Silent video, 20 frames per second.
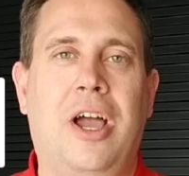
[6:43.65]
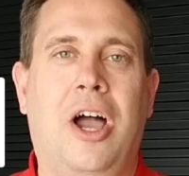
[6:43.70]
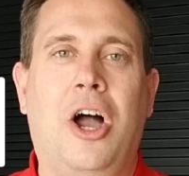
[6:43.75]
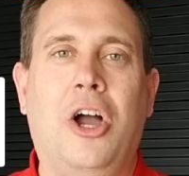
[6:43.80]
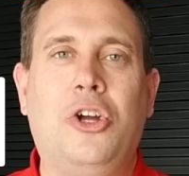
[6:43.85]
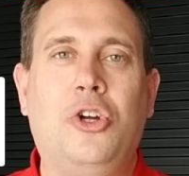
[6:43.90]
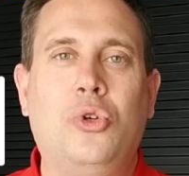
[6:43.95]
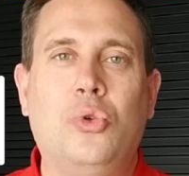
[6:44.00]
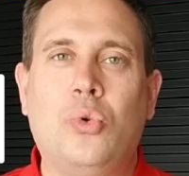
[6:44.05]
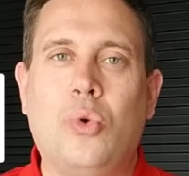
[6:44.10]

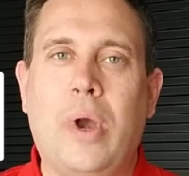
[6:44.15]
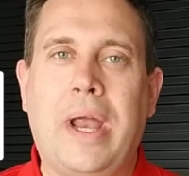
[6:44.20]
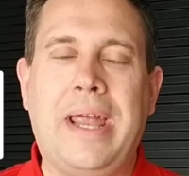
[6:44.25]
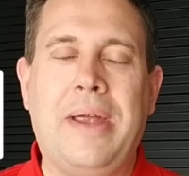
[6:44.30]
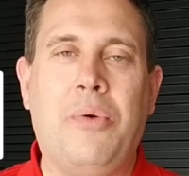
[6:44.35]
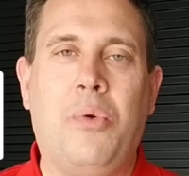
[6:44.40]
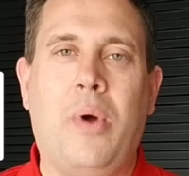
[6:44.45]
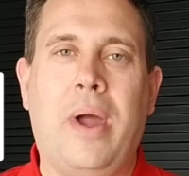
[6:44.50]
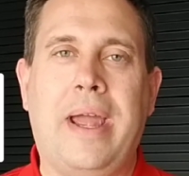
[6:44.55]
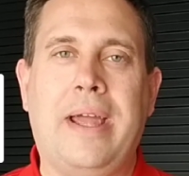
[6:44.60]
A
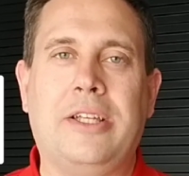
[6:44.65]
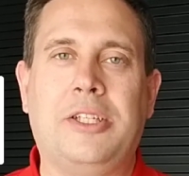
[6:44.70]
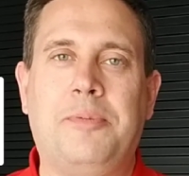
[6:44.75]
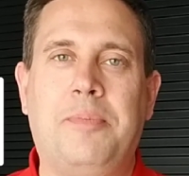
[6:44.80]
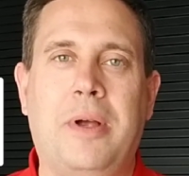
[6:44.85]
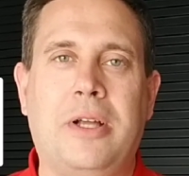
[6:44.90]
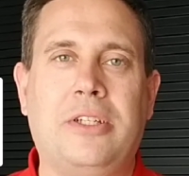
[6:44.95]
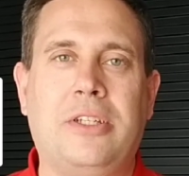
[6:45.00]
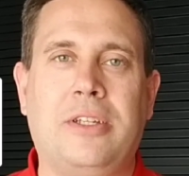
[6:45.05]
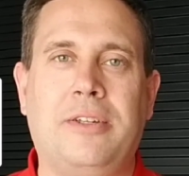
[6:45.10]
great way,
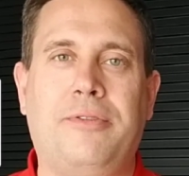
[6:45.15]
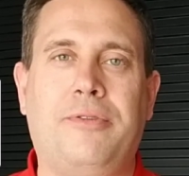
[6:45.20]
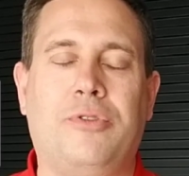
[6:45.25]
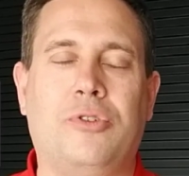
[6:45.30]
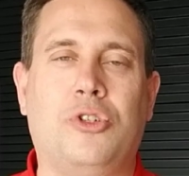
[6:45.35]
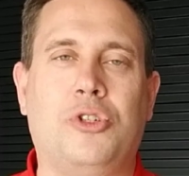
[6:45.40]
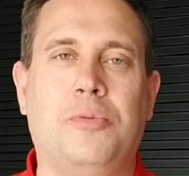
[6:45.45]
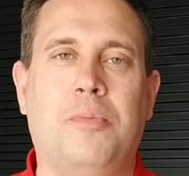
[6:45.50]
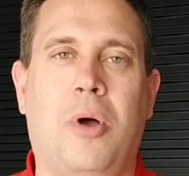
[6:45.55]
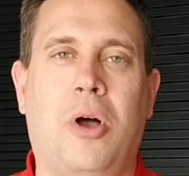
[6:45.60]
especially
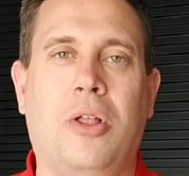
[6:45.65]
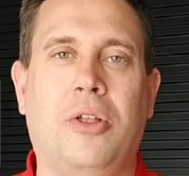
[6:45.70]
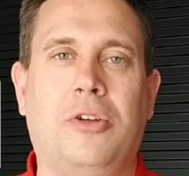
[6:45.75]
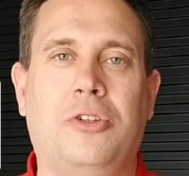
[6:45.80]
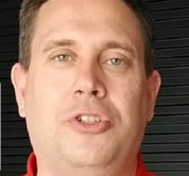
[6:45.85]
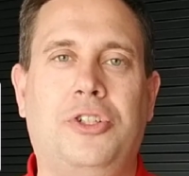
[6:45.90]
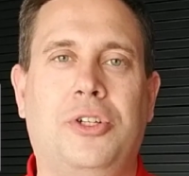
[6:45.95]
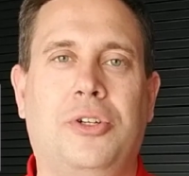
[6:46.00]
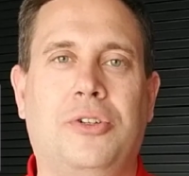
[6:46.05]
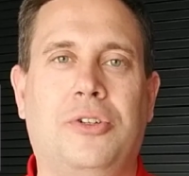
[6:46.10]
for
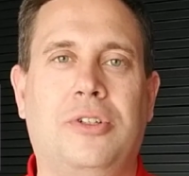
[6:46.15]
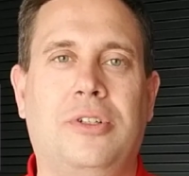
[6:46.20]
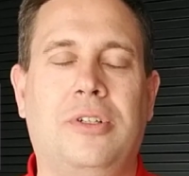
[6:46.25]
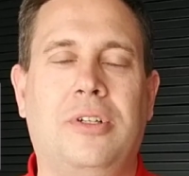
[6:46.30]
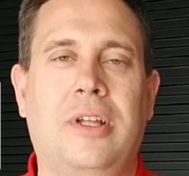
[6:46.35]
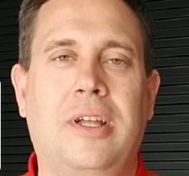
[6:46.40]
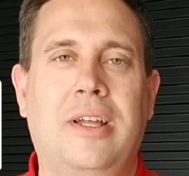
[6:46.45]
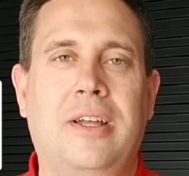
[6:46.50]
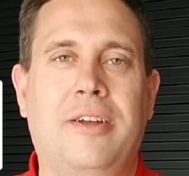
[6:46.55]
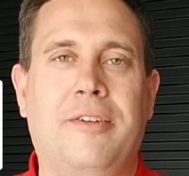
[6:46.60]
smaller
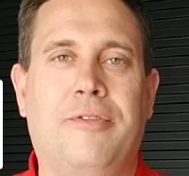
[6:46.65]
children,